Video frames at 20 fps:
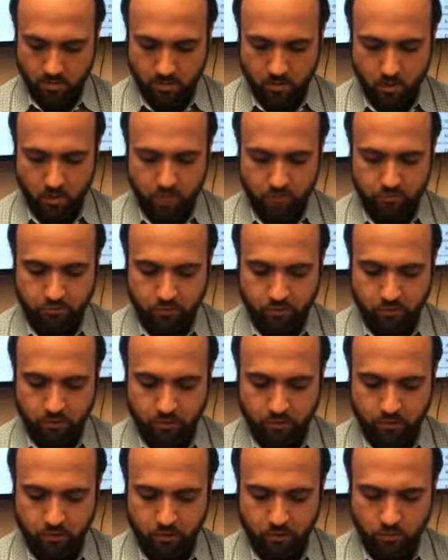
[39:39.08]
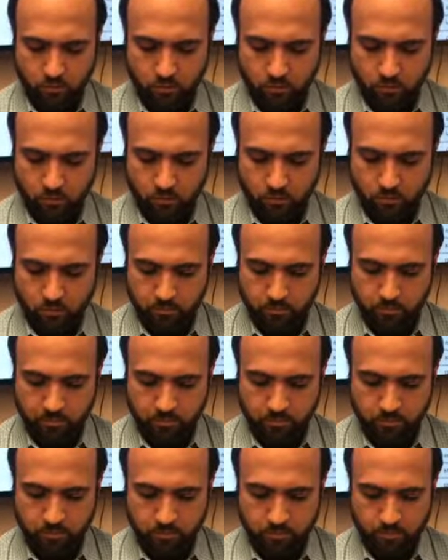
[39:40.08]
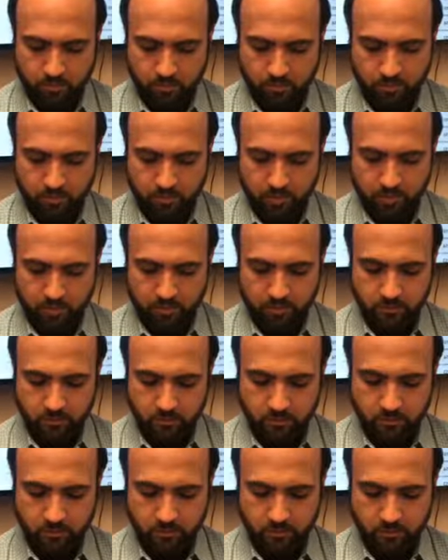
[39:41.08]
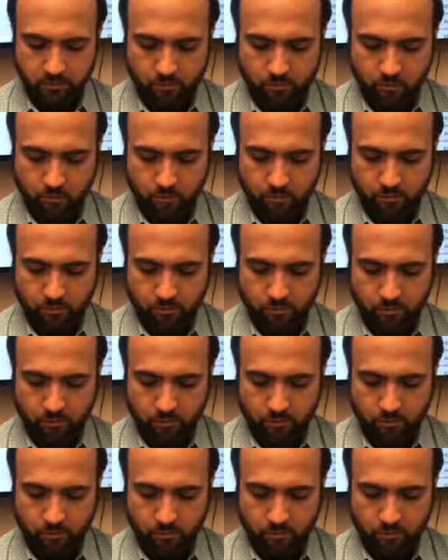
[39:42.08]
question, can you please provide the link to the forms